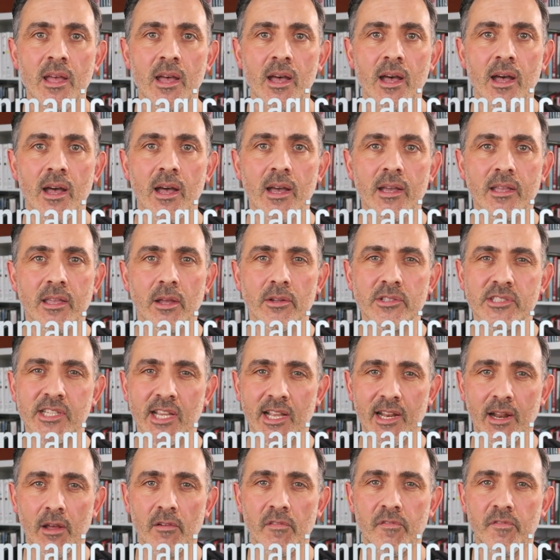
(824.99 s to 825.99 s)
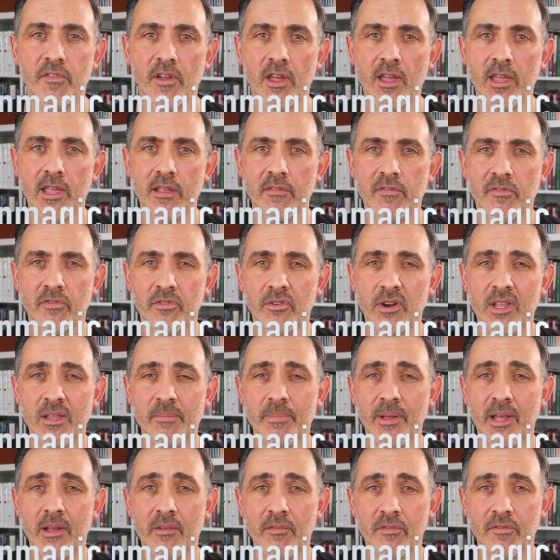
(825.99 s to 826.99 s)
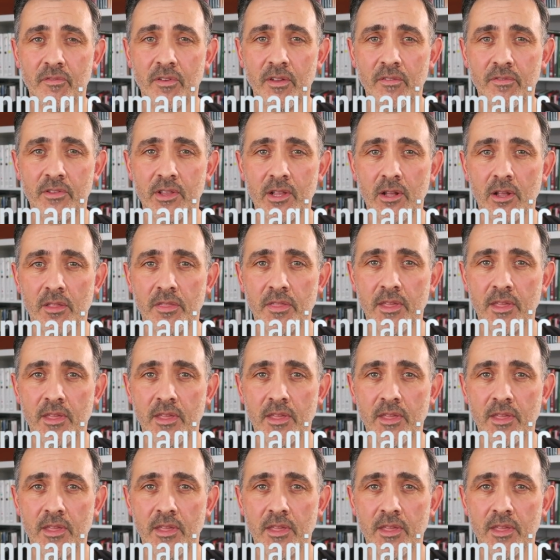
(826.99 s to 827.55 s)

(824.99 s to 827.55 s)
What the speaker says: Go and check it out, £33.50,